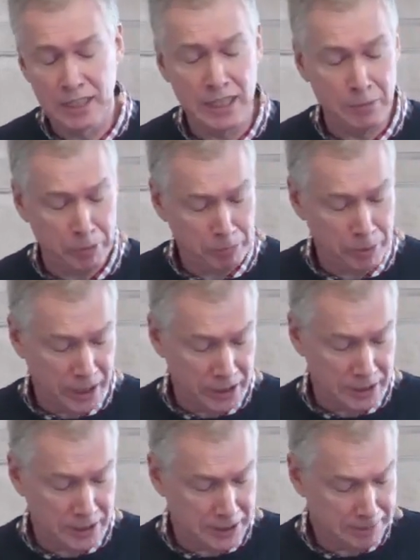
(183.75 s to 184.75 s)
a deep
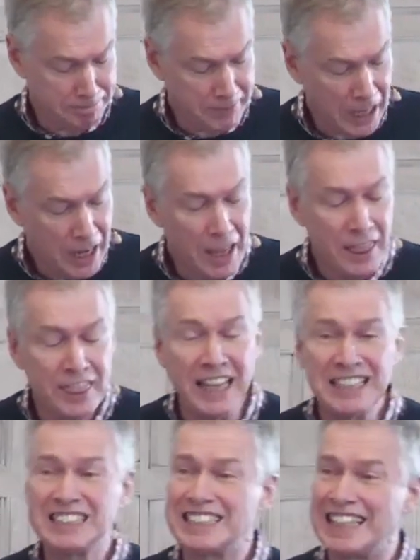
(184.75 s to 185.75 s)
place.
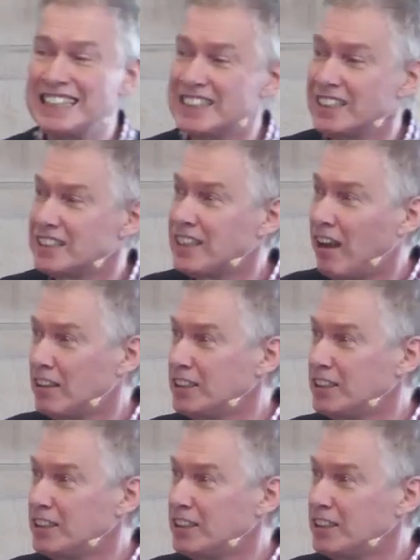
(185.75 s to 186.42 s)
This is the